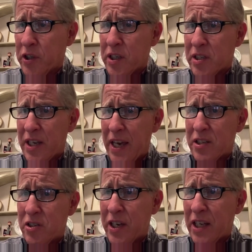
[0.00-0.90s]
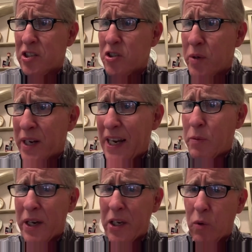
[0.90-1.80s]
goodness sakes. You get to do it any
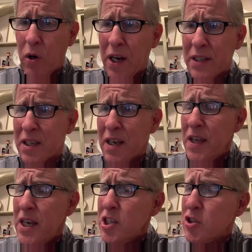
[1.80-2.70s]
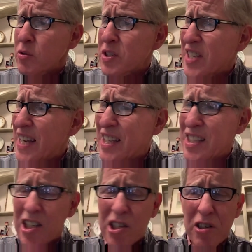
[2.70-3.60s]
way you want. So send
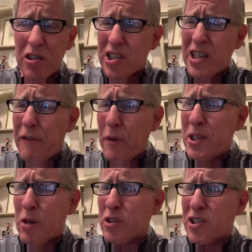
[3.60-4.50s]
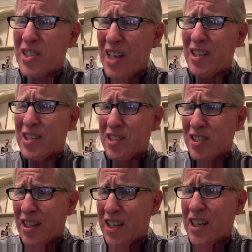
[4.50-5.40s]
additional stuff. I mean, don't just send it to
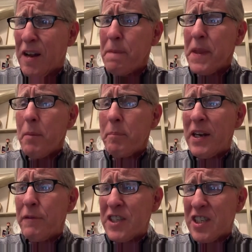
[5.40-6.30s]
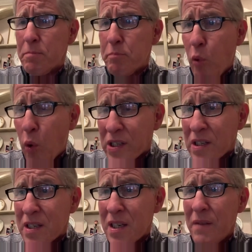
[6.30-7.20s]
send it, but if it's
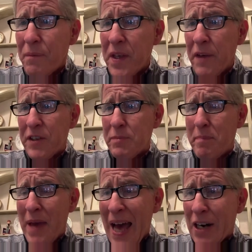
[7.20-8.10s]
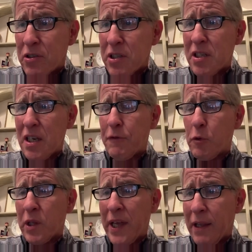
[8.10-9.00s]
important, if it matters, if it
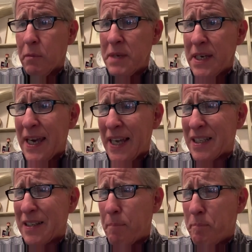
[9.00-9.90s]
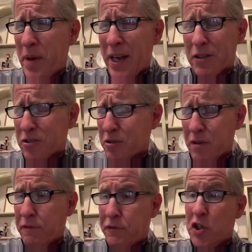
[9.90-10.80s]
will help me get a better sort
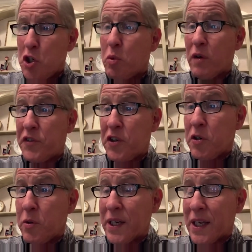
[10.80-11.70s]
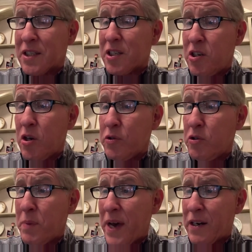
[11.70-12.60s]
of view of you and get to know
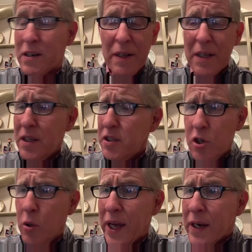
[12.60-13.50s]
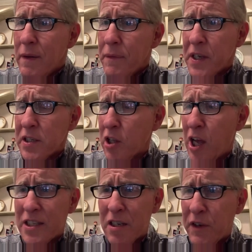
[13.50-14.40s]
you better, do it. There's
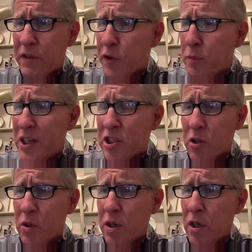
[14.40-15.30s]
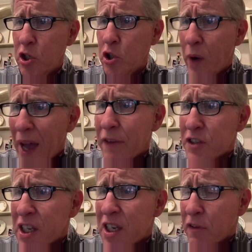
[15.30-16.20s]
lots of information you have
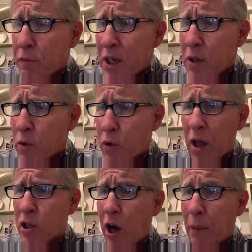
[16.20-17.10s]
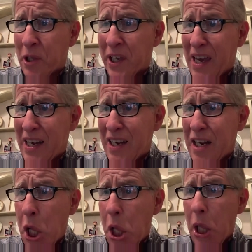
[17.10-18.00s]
to give me. We're all complicated.
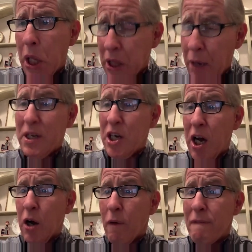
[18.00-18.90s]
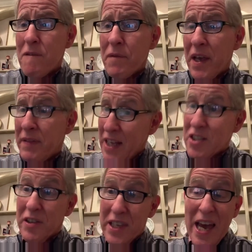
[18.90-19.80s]
Let me know. And
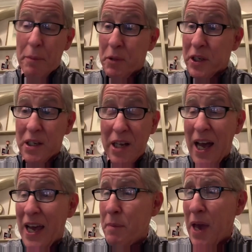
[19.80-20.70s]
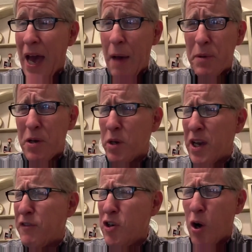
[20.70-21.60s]
that's on the applicant. I am happy. We
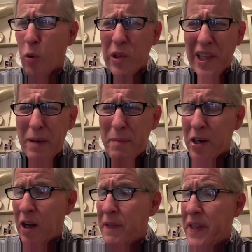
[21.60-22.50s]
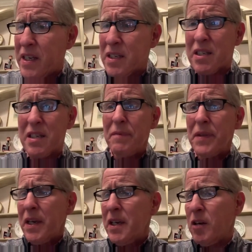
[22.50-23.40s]
have no limit on this.
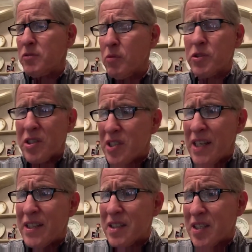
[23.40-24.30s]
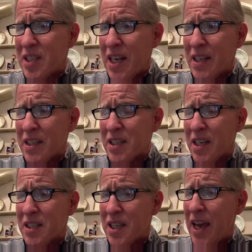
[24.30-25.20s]
You know, don't just send it to send it, as I
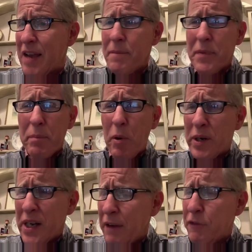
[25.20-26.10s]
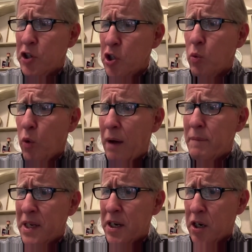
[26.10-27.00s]
say. But whatever you want
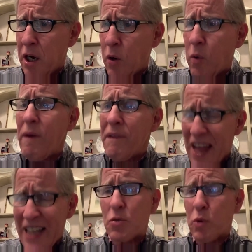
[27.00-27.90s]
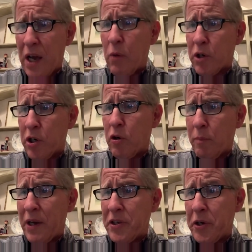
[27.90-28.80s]
me to know, that's what I want to know
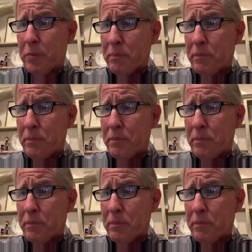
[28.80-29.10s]
about you.